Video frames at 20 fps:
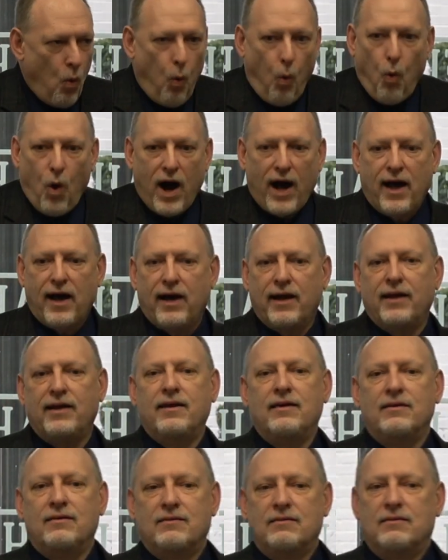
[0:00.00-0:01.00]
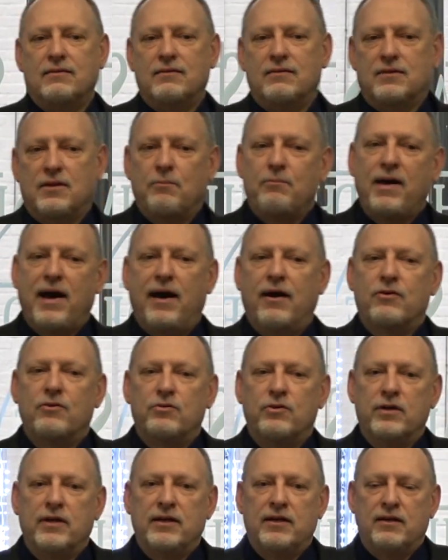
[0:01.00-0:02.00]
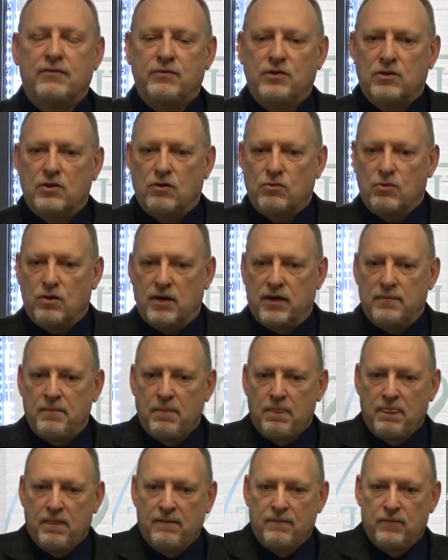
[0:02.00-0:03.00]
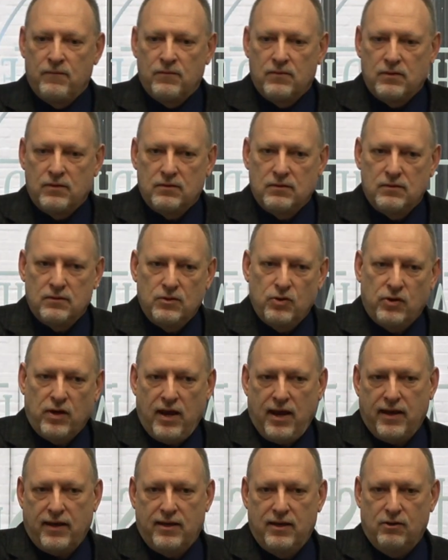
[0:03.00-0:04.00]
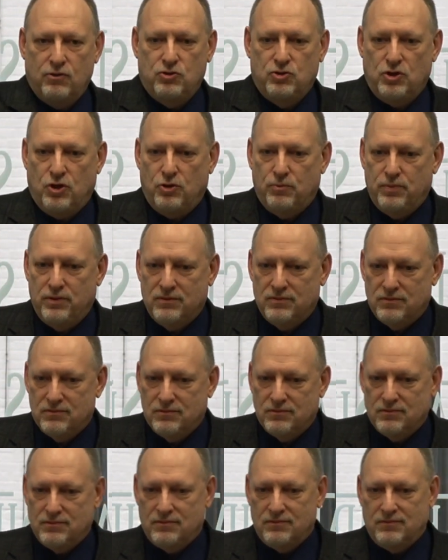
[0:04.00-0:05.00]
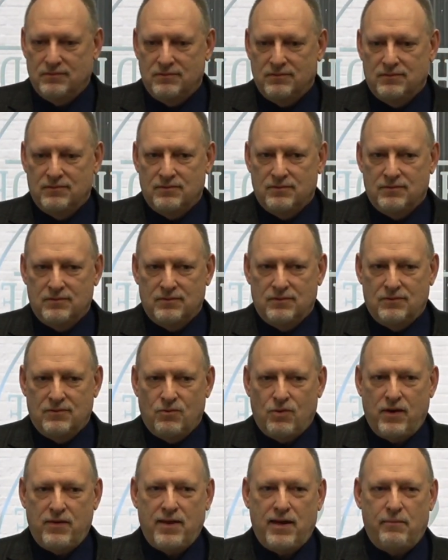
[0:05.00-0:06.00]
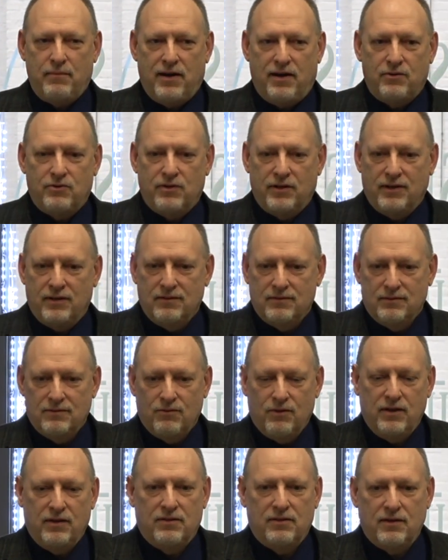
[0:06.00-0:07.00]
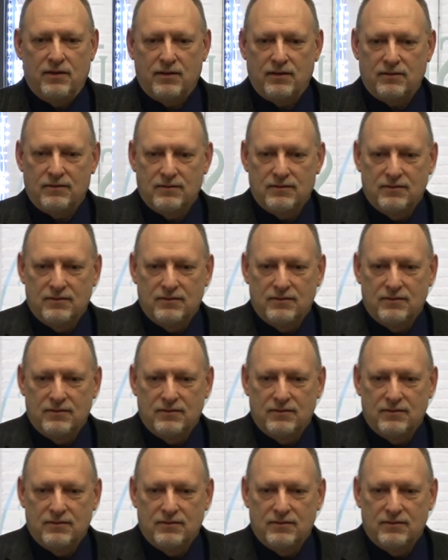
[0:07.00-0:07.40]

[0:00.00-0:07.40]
Why the boundary of you know what? You can't kill Job. Why that boundary? What do you think?